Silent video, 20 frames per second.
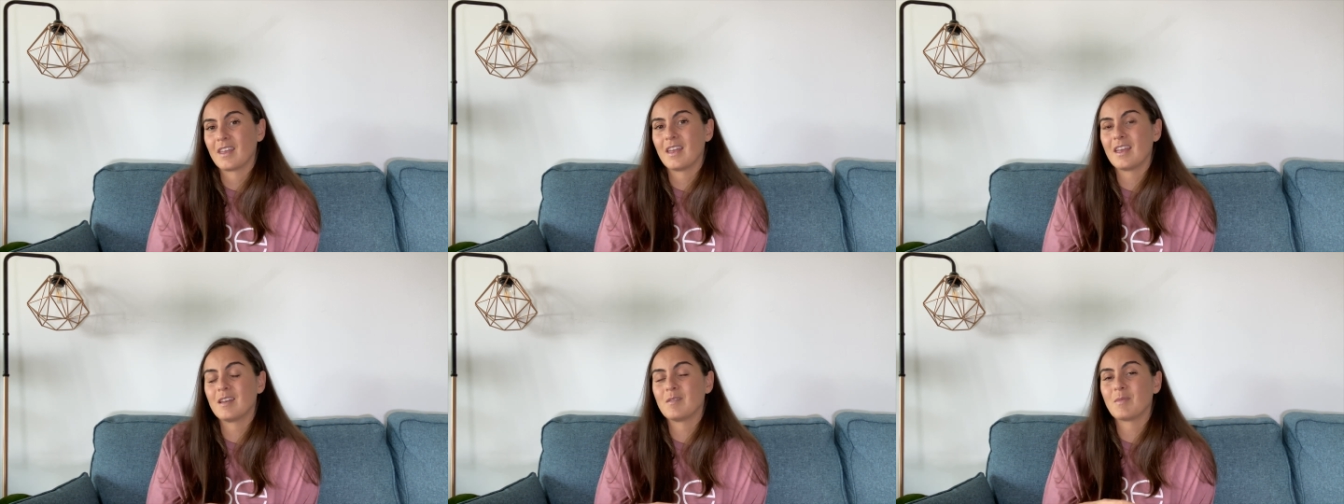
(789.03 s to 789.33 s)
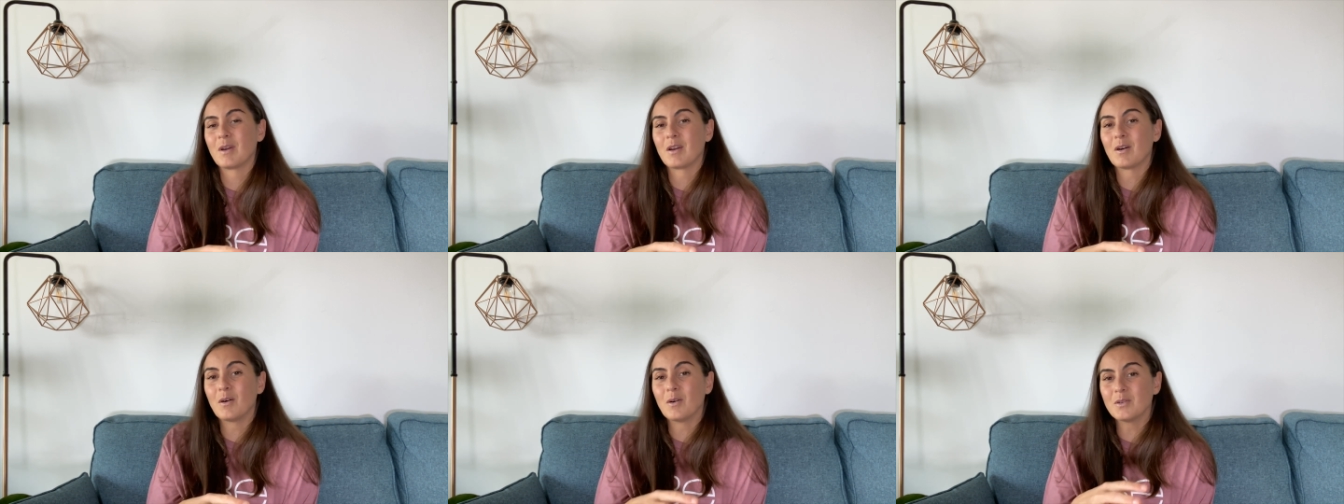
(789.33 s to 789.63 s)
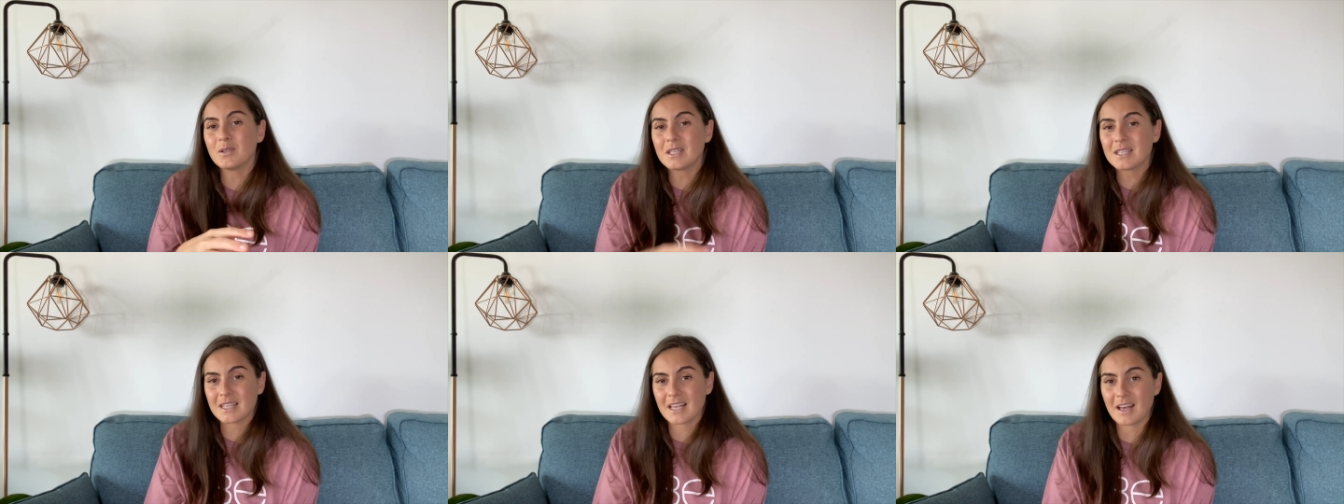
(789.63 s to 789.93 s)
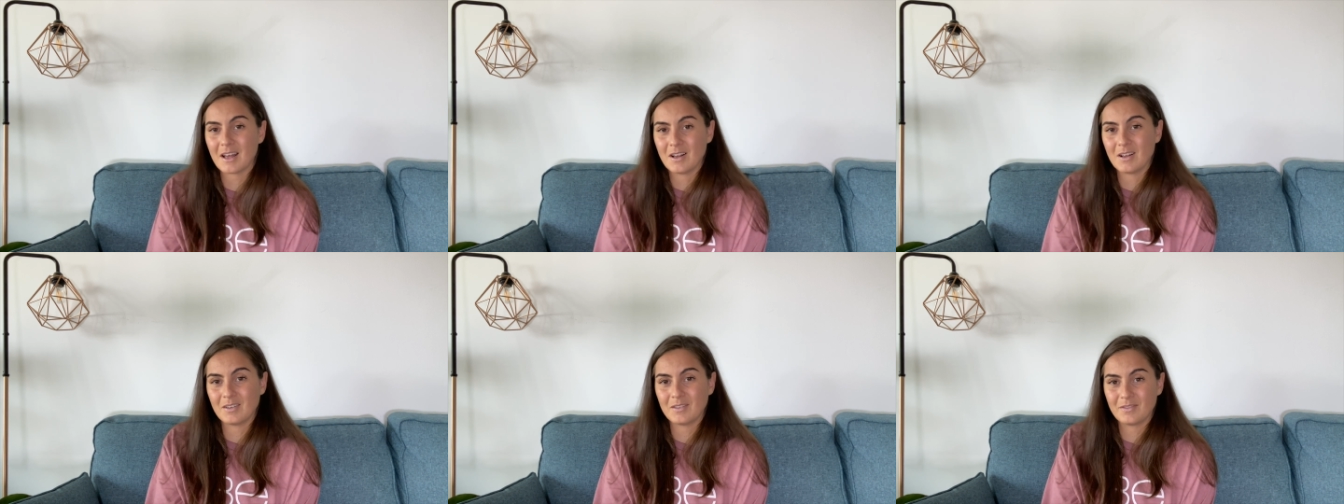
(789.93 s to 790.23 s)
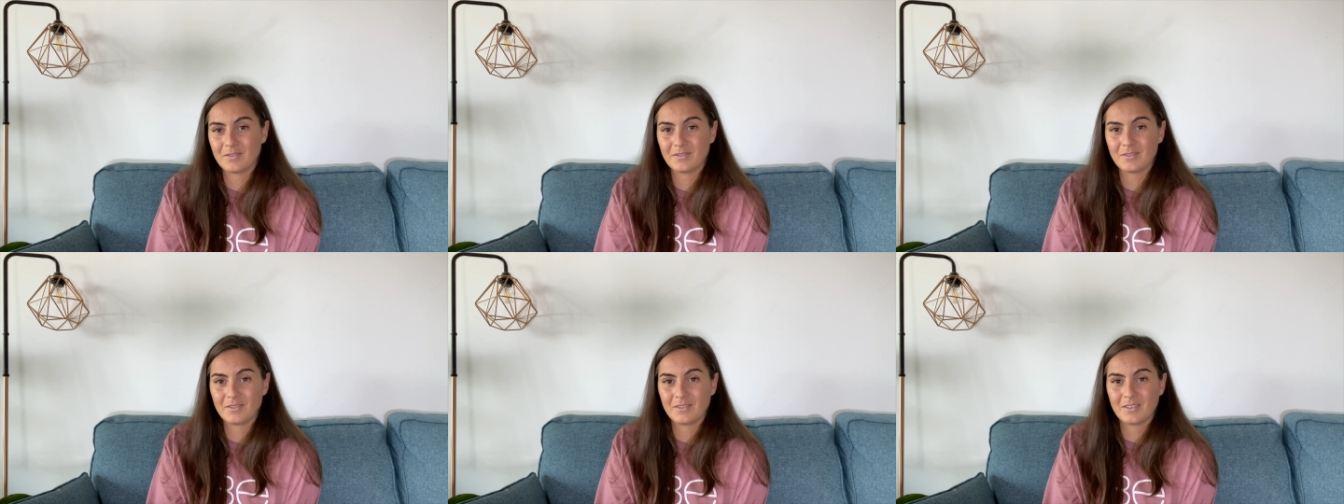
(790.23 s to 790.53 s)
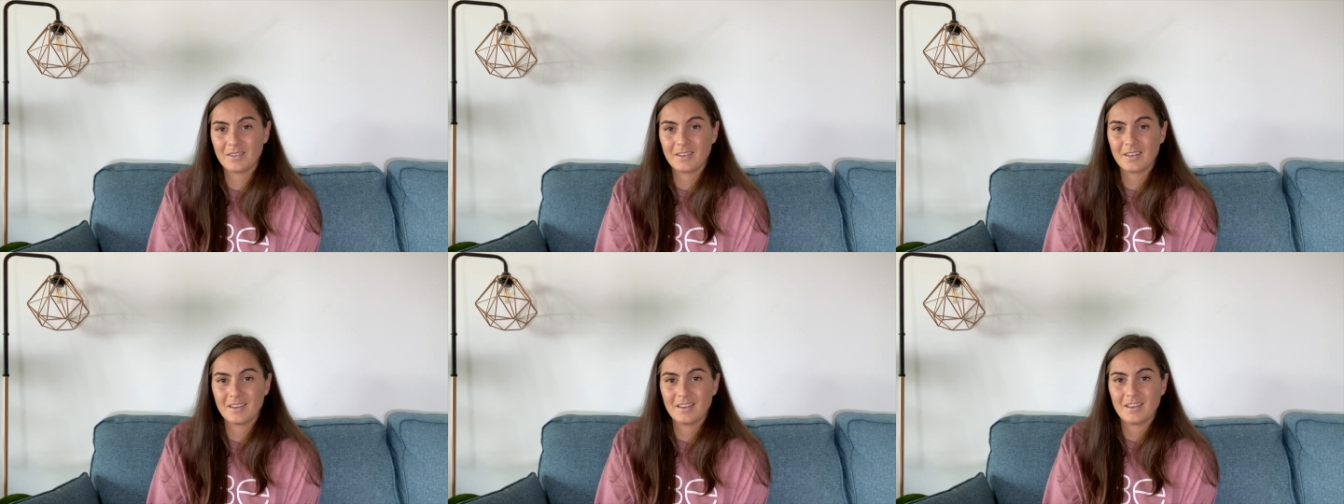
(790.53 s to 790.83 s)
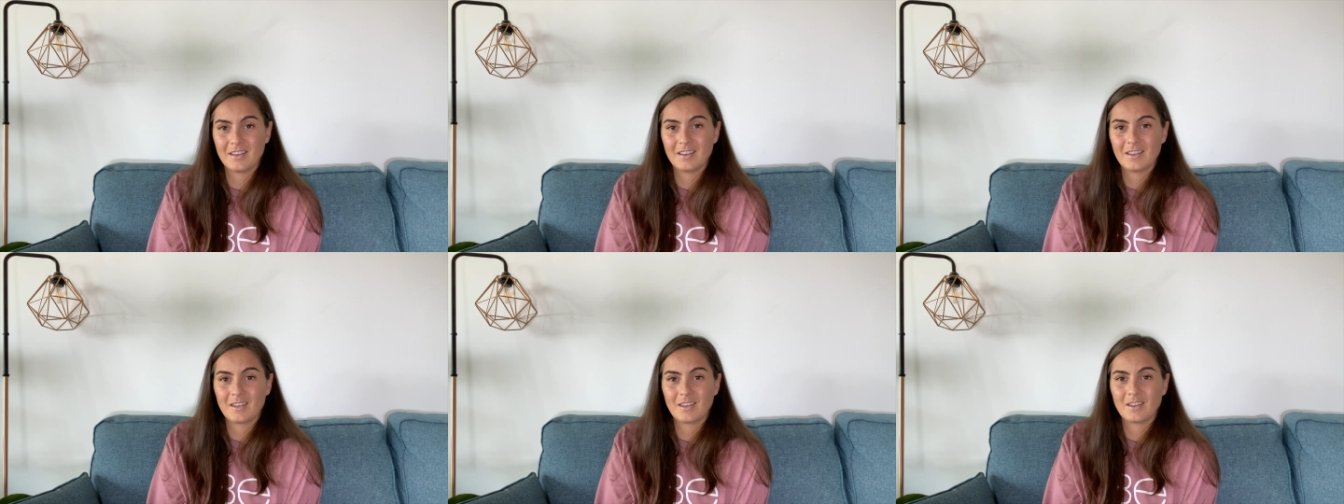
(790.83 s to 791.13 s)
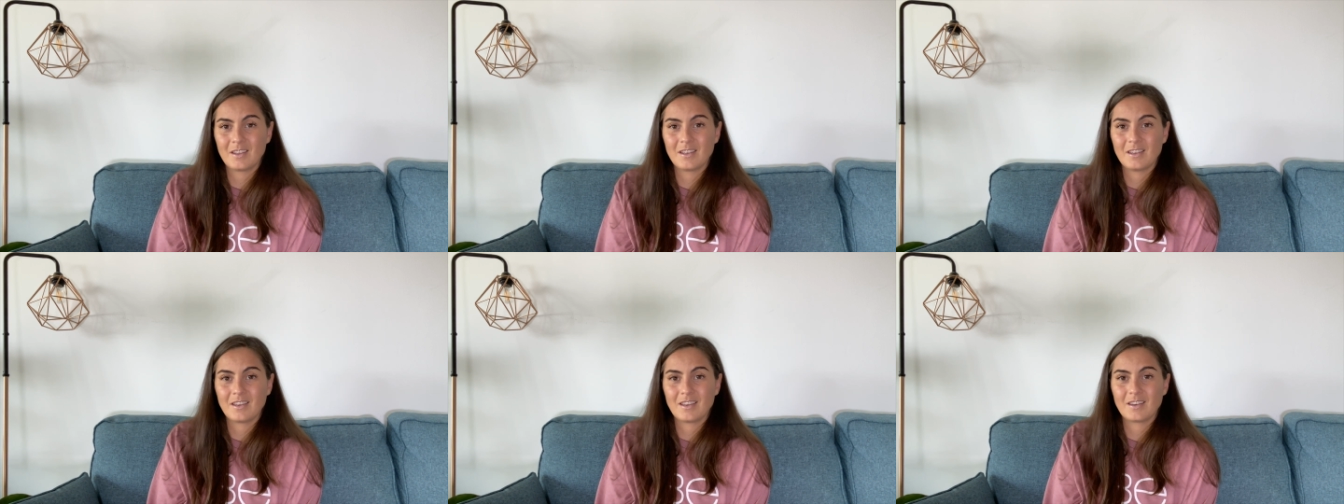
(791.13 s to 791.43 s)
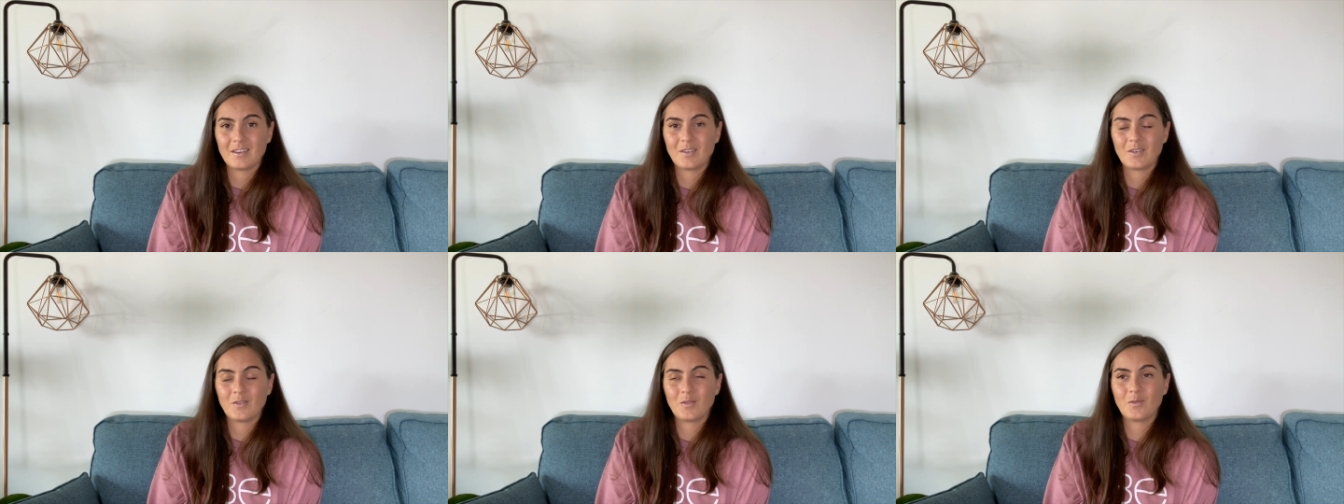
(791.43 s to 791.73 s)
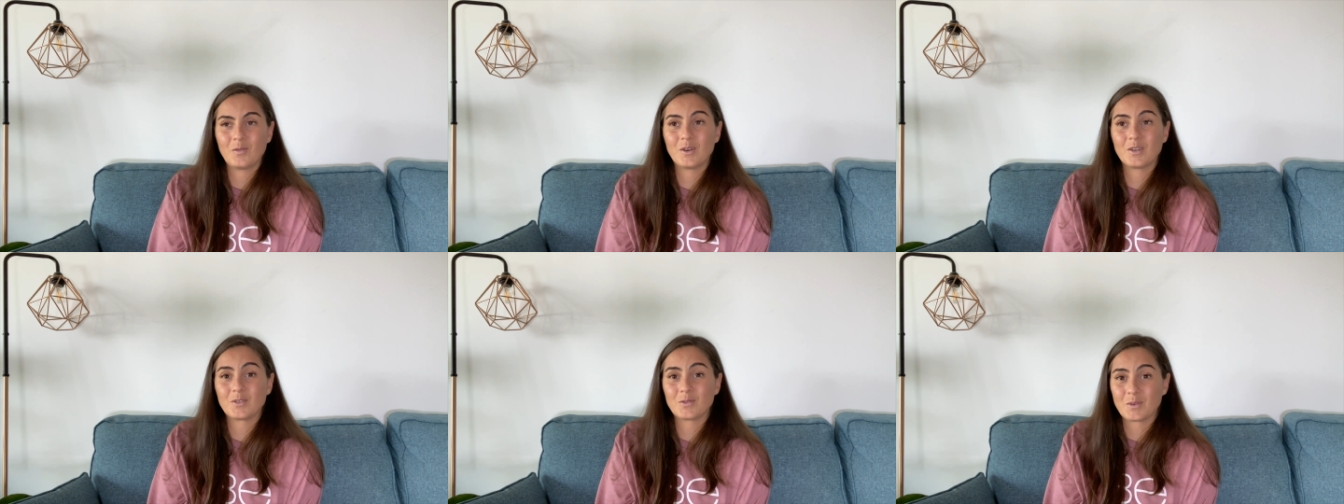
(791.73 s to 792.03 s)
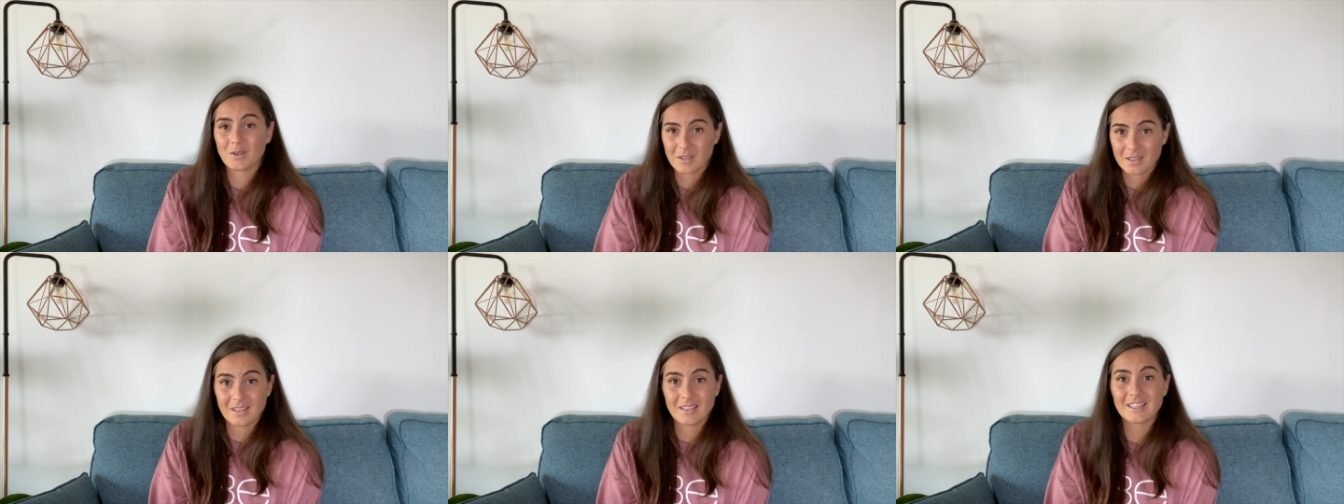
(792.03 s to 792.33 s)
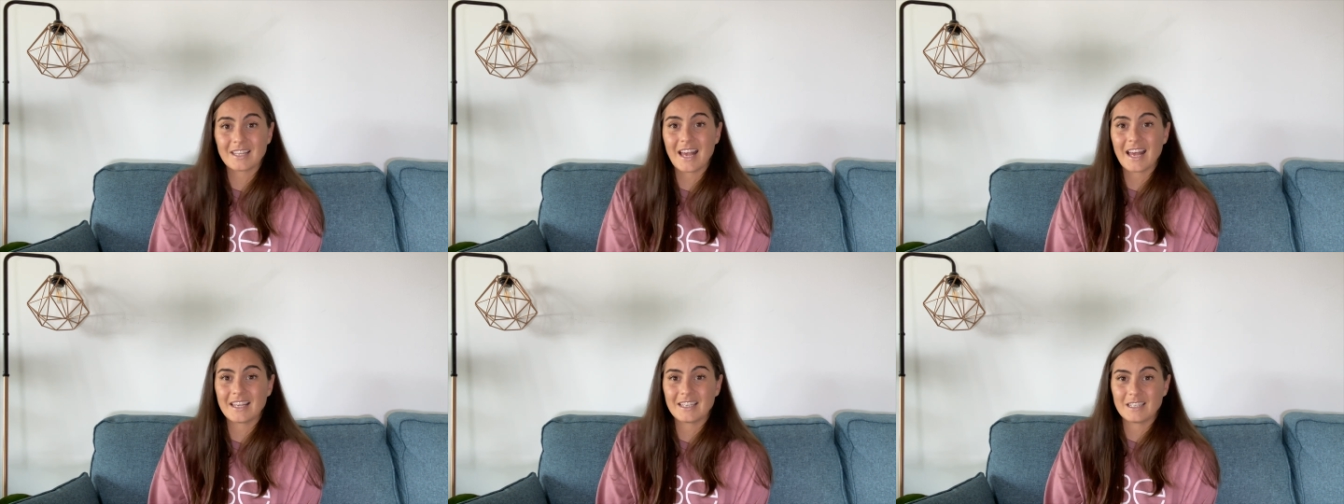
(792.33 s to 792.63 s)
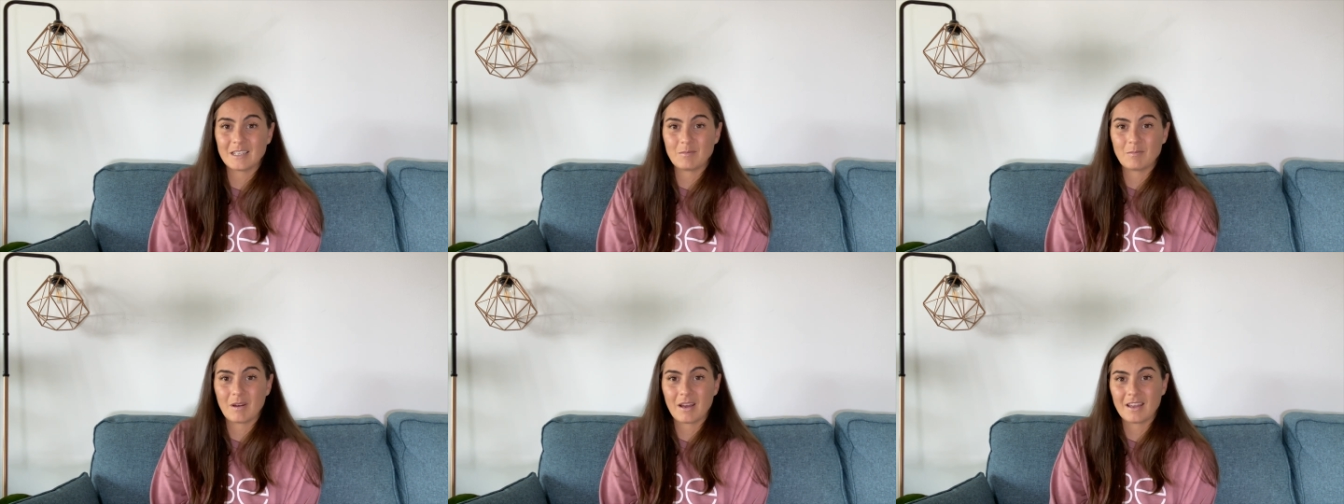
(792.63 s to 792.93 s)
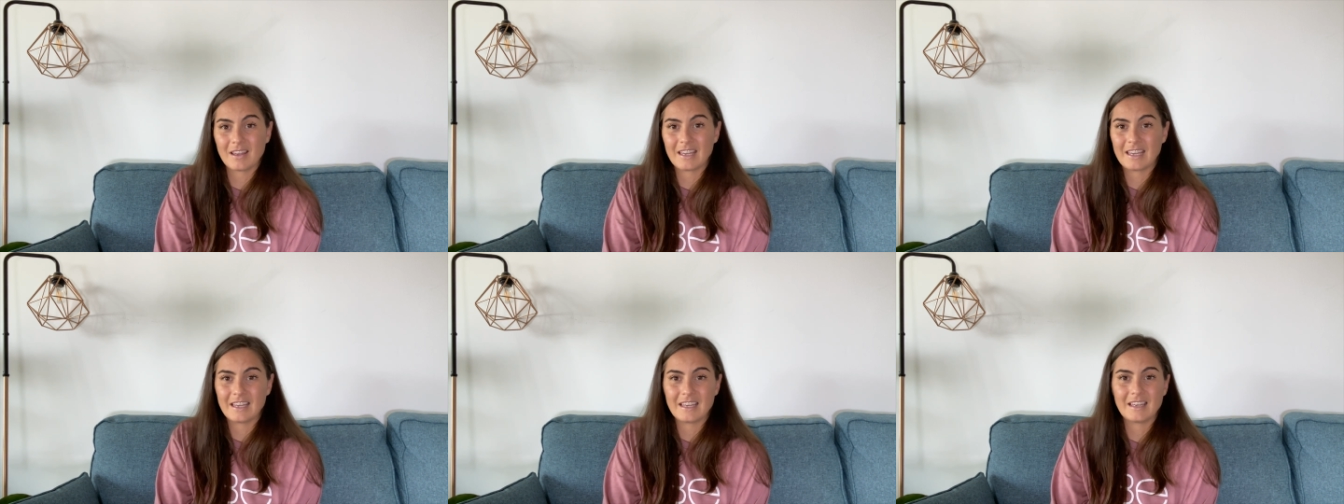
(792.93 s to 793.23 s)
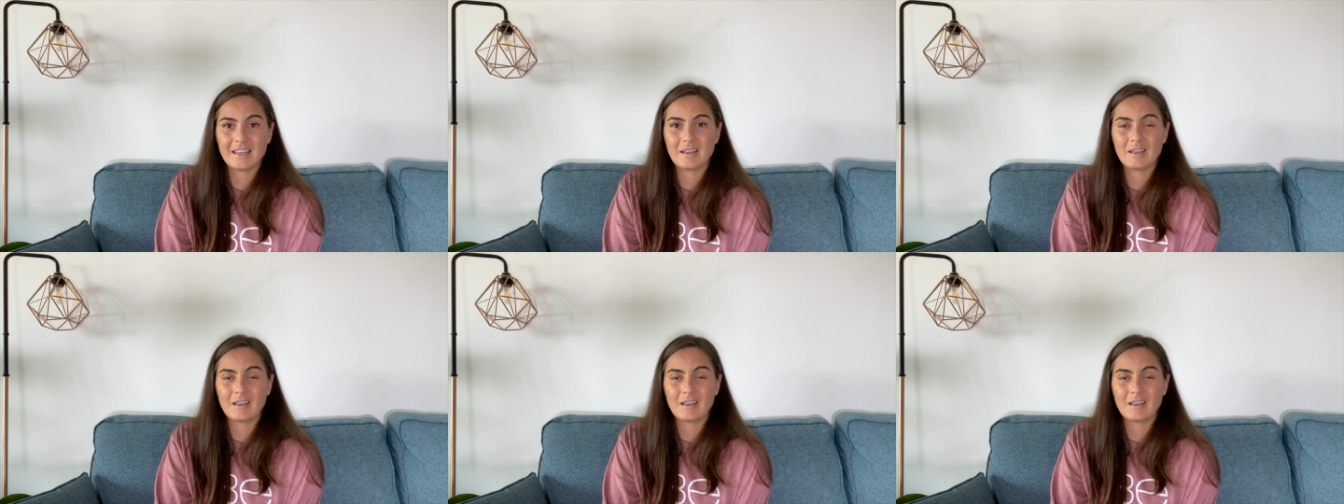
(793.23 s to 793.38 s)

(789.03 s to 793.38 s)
And my old self was really saddened by it.